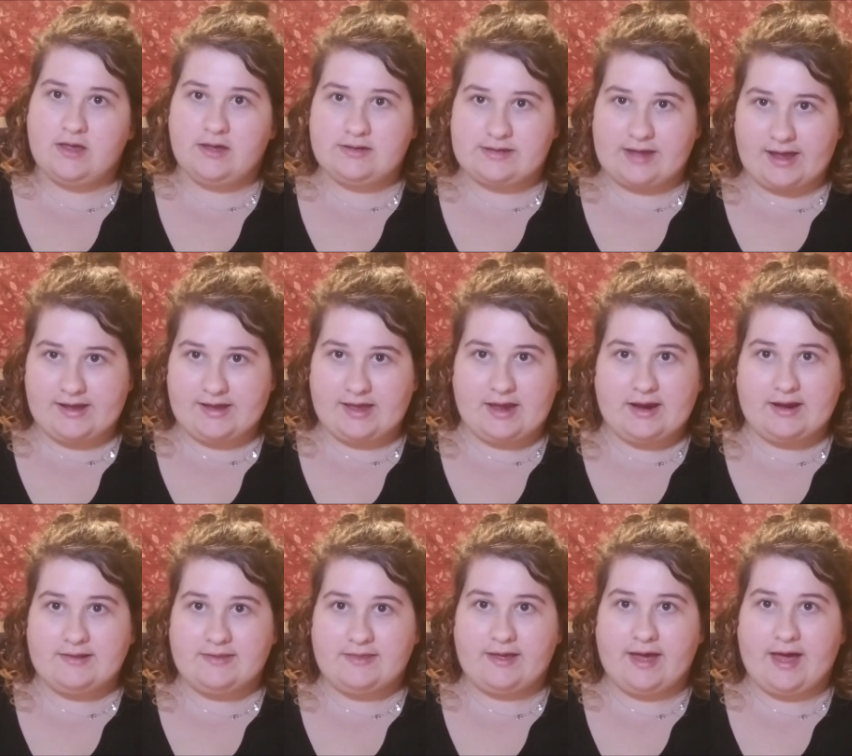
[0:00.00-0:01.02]

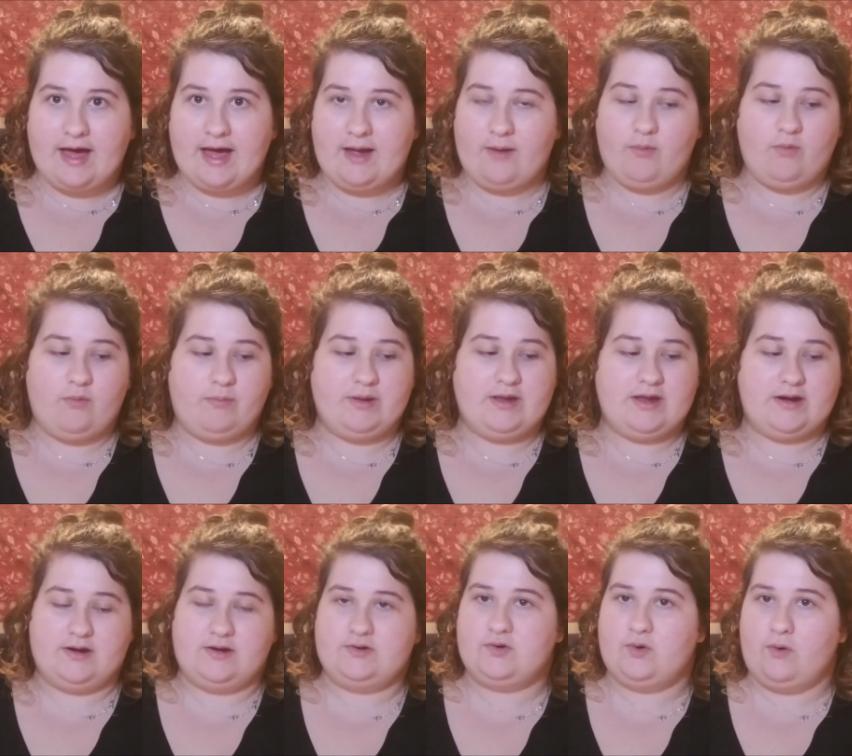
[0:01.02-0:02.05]
decade that I will be an
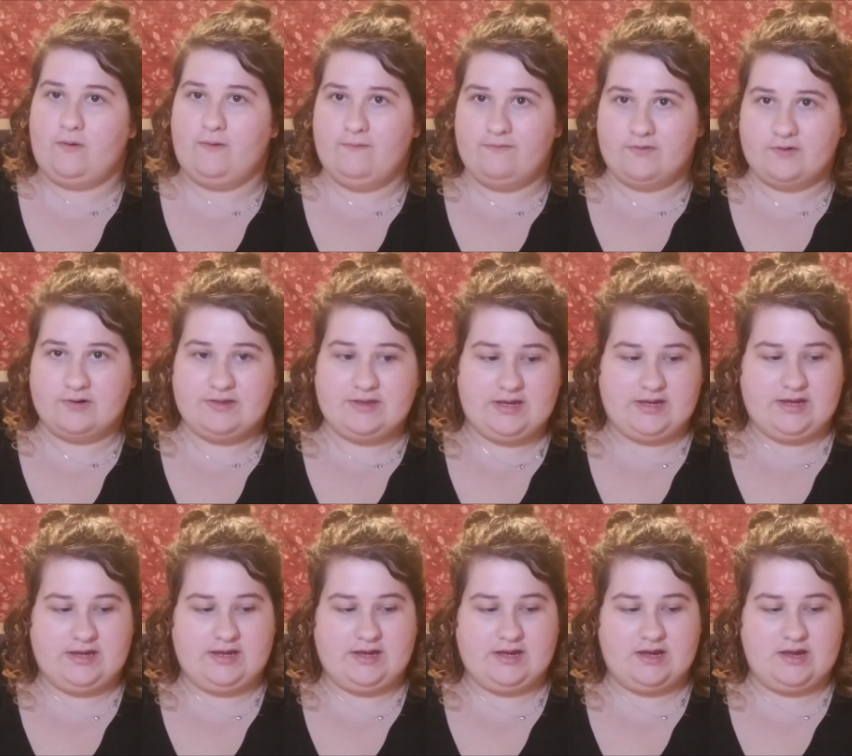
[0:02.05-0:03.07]
adult for
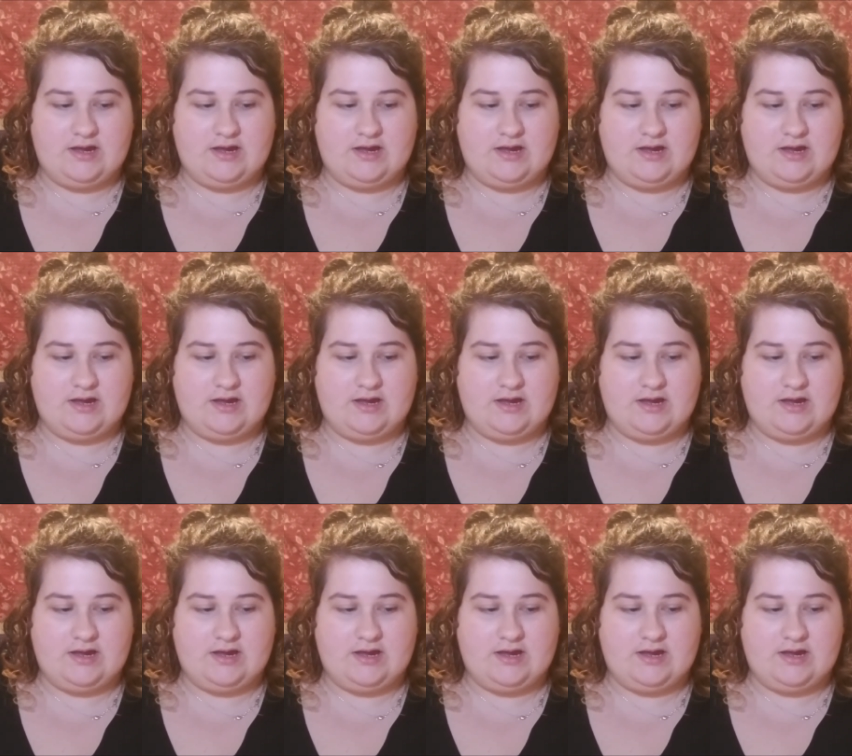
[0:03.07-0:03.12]
the